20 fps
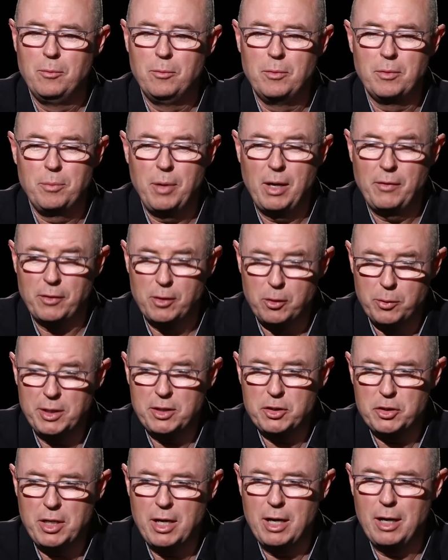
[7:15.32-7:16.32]
We have a
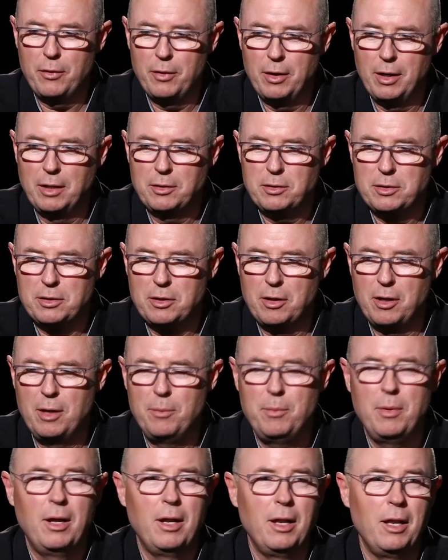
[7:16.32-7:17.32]
quick shower at
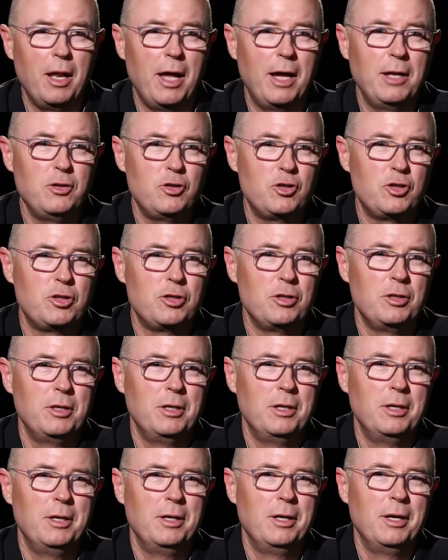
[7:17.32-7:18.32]
lunchtime, lunch,
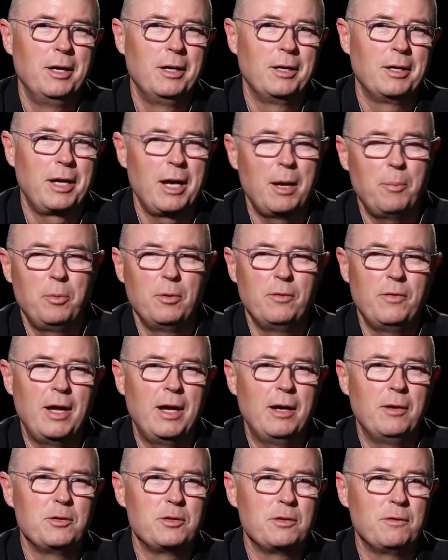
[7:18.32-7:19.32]
a couple of
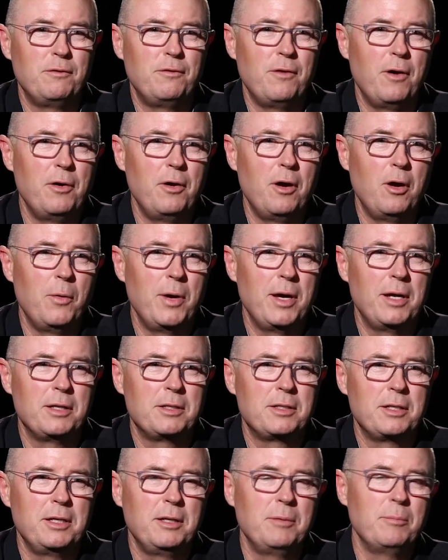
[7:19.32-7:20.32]
hours of photo
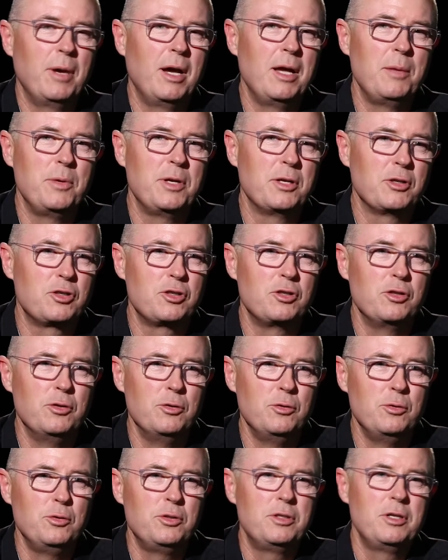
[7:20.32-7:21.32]
editing, maybe a
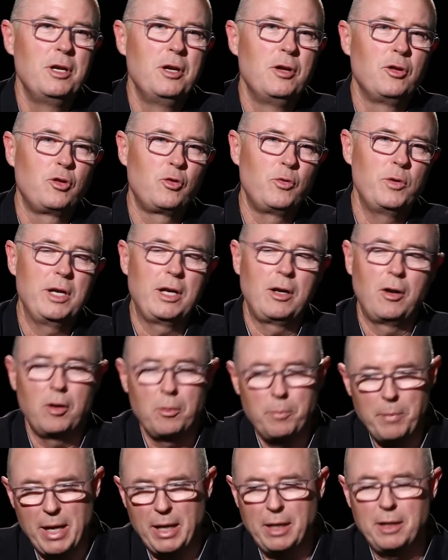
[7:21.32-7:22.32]
snooze, 3
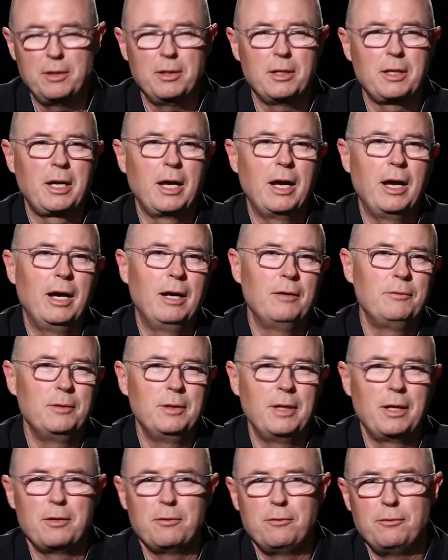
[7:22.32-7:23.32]
o'clock back in the car for
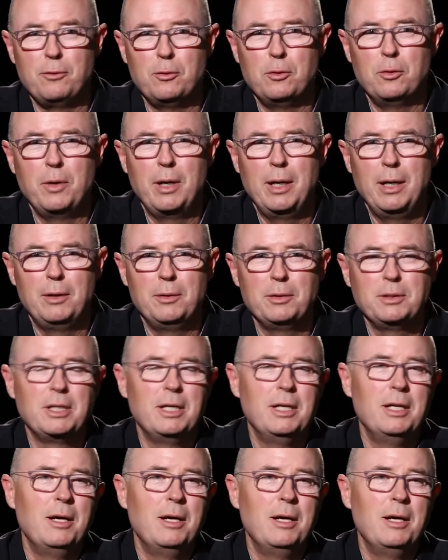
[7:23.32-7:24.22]
another 4 hours,